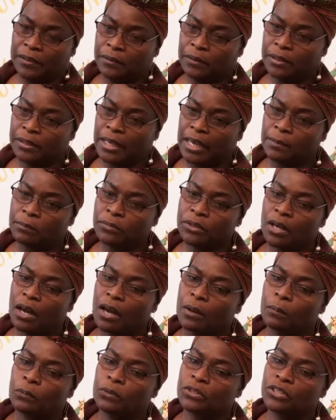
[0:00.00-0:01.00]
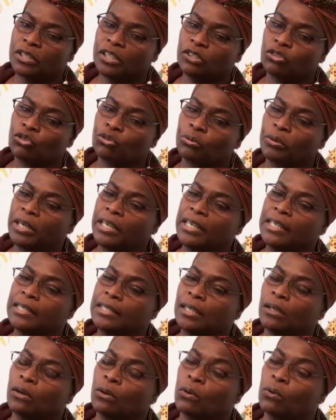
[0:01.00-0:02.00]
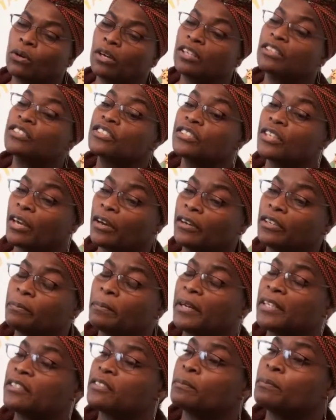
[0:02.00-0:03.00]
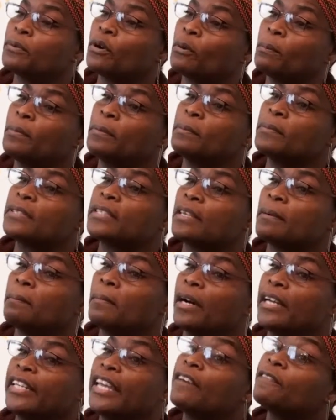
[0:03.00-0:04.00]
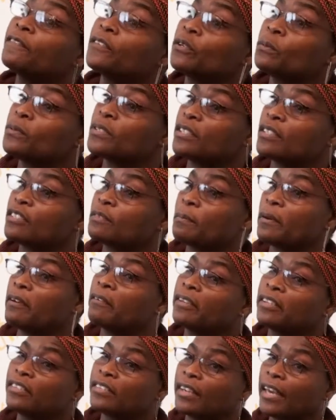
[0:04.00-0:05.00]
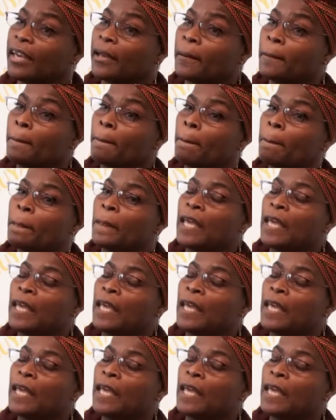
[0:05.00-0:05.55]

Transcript: at the same time, was intrigued or concerned by some problems that my nephew was experiencing.